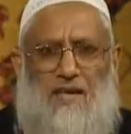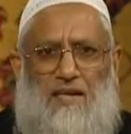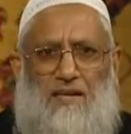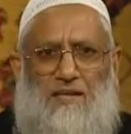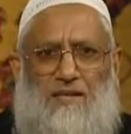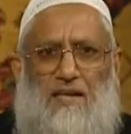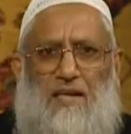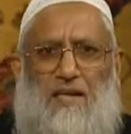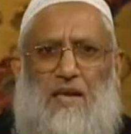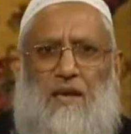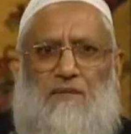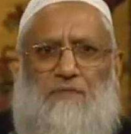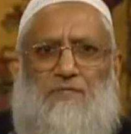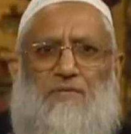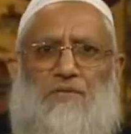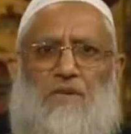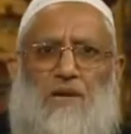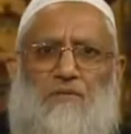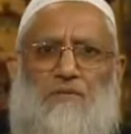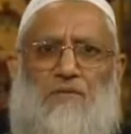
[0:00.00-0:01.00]
they have
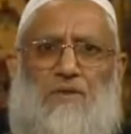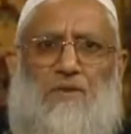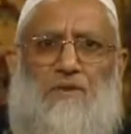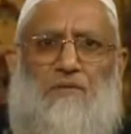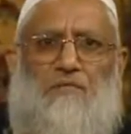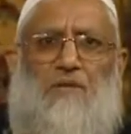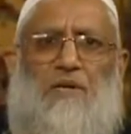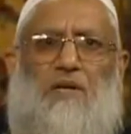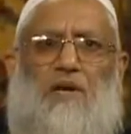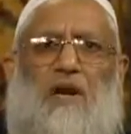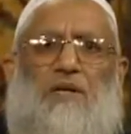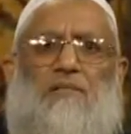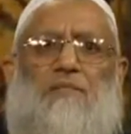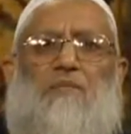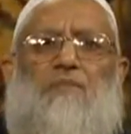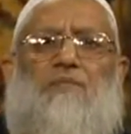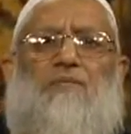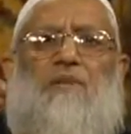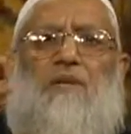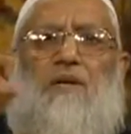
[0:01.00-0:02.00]
suffered because
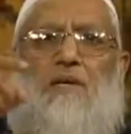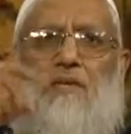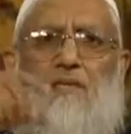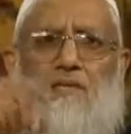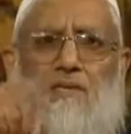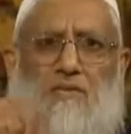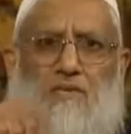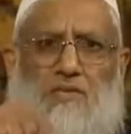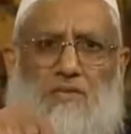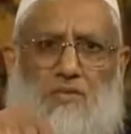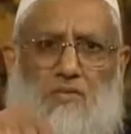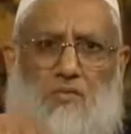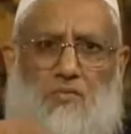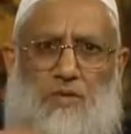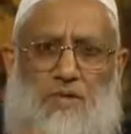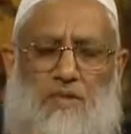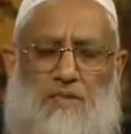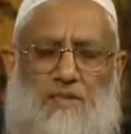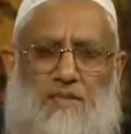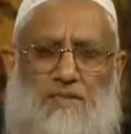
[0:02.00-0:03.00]
of their
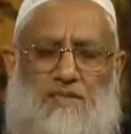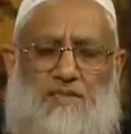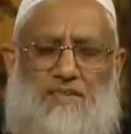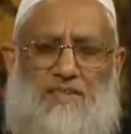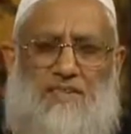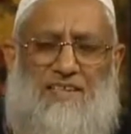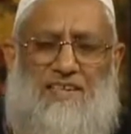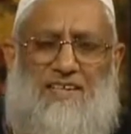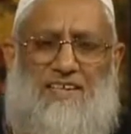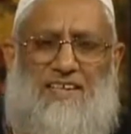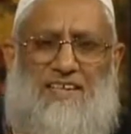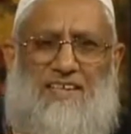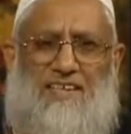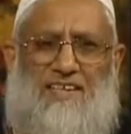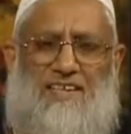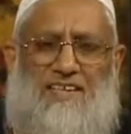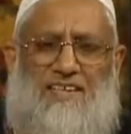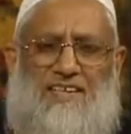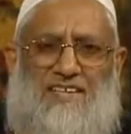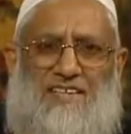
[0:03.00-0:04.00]
disobedience,
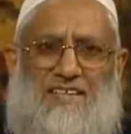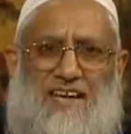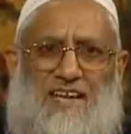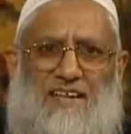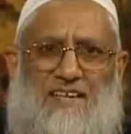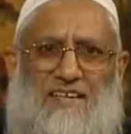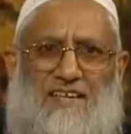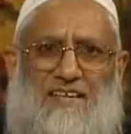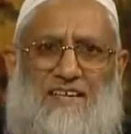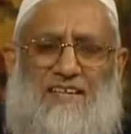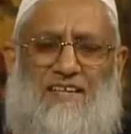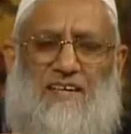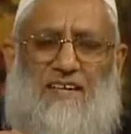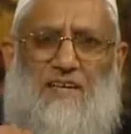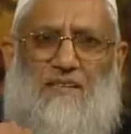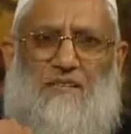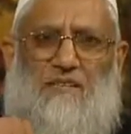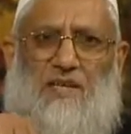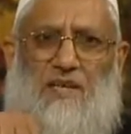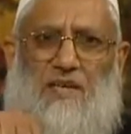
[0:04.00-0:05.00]
then we